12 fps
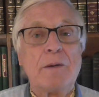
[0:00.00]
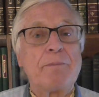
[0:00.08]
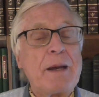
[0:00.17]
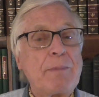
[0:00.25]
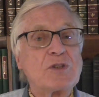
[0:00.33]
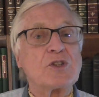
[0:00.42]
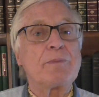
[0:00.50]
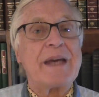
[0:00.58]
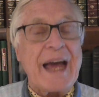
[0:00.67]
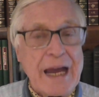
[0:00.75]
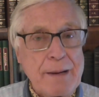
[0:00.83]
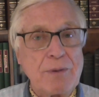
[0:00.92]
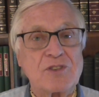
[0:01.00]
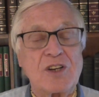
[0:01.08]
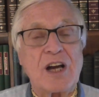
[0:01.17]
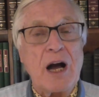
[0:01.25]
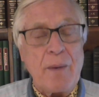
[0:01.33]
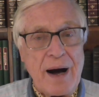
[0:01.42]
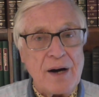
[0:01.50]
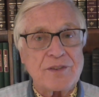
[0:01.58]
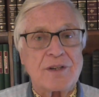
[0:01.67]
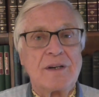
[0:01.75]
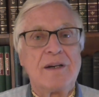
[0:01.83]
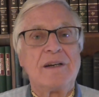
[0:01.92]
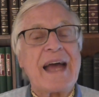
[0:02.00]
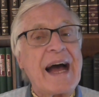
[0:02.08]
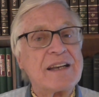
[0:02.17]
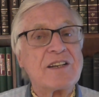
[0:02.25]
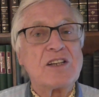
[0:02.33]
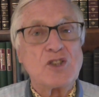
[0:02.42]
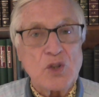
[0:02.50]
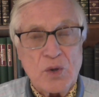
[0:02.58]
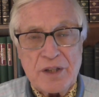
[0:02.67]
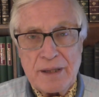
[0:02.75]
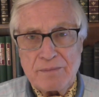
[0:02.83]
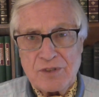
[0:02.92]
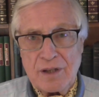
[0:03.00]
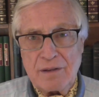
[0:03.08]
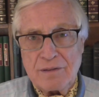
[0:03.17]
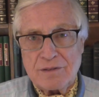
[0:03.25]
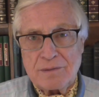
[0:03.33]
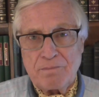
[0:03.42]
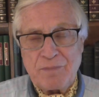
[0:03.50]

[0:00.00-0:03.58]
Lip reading: People should be able to go out and enjoy themselves.